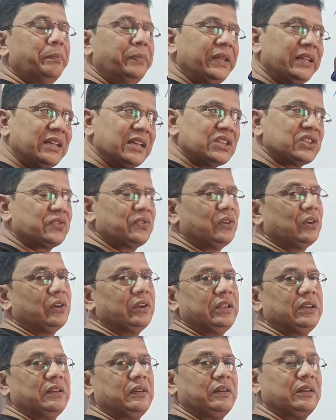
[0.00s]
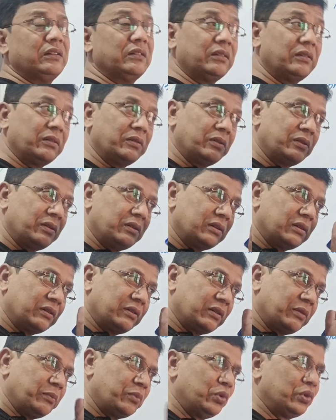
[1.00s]
biggest flaw in
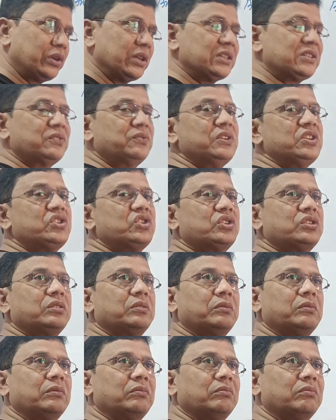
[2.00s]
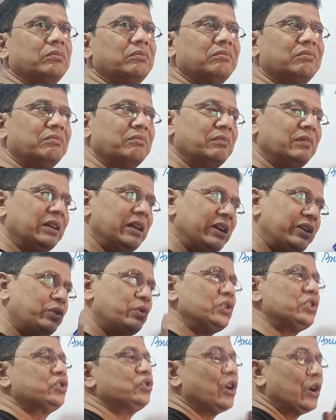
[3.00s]
Brutus, which
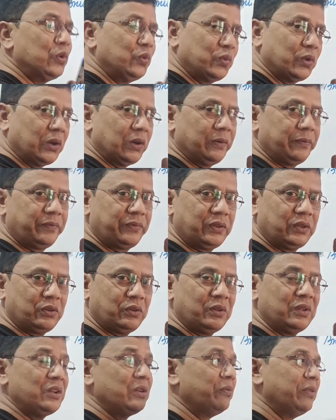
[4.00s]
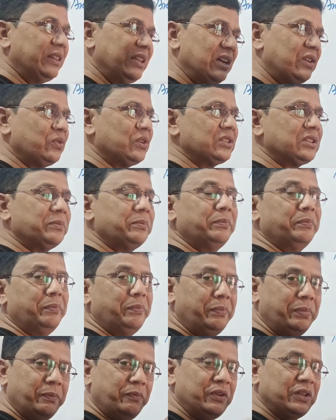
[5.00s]
led to his downfall. Whether it was
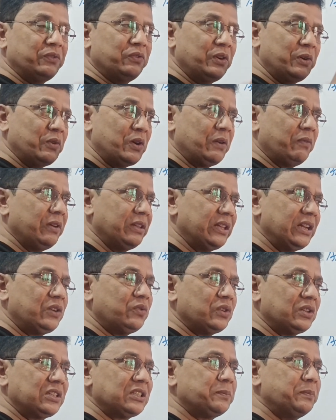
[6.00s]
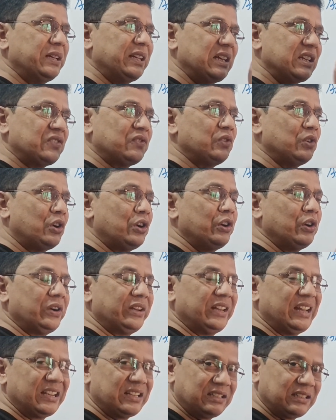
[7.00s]
his biggest flaw or
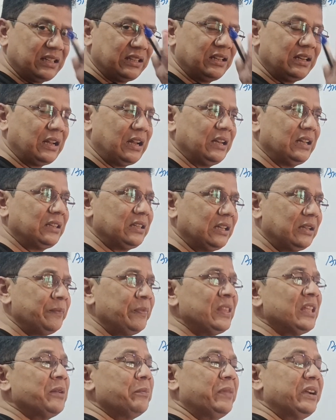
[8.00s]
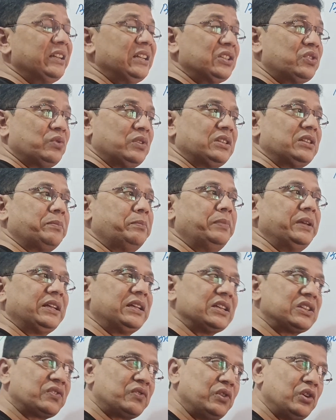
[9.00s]
not, that is another thing. But this was the
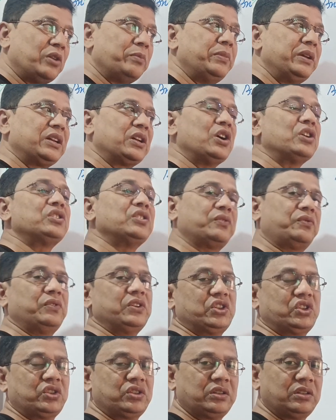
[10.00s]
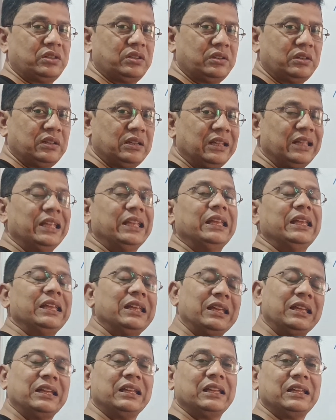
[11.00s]
biggest flaw because of which
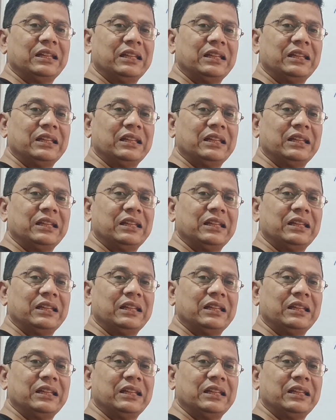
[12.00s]
he,